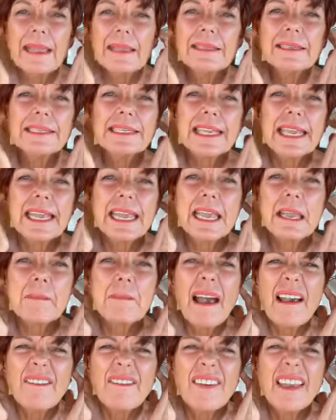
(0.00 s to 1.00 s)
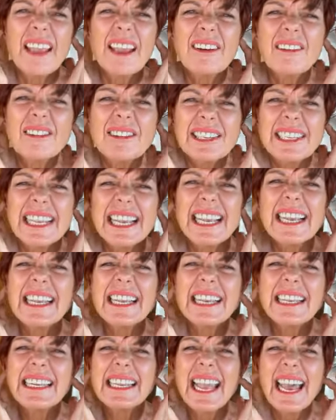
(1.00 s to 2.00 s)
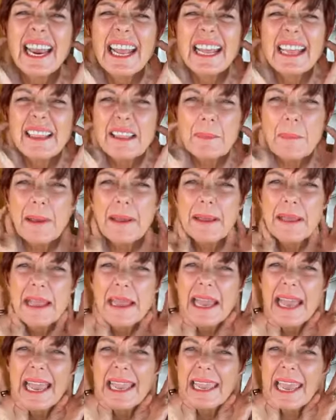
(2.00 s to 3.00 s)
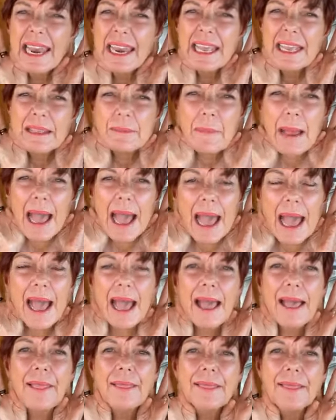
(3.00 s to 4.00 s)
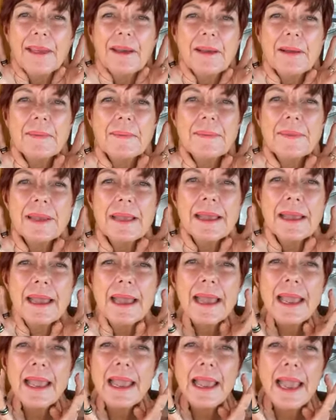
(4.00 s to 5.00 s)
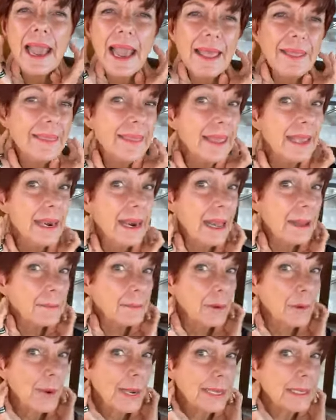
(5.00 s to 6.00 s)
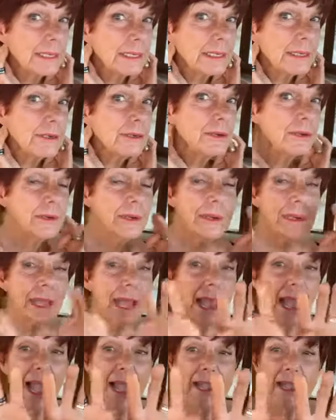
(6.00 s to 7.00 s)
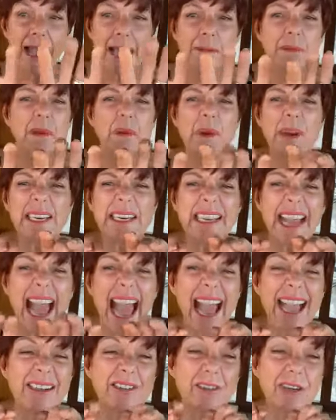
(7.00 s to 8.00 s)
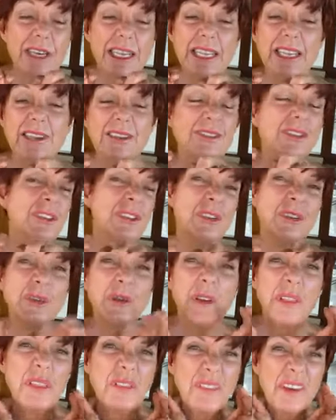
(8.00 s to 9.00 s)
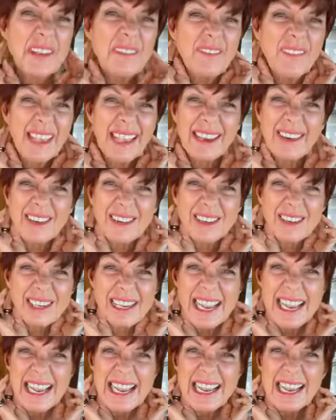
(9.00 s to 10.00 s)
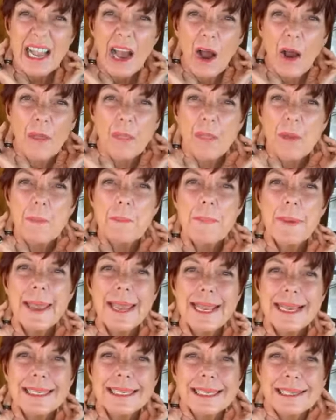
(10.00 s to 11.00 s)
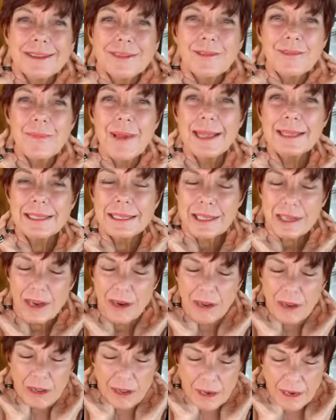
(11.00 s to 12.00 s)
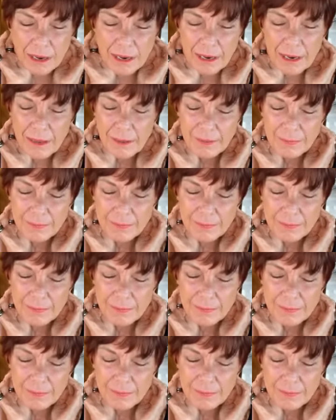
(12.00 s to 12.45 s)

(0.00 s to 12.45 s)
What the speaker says: sticking my fingers in, getting behind them, and then I'm going to actually use two or three fingers on the base of my skull,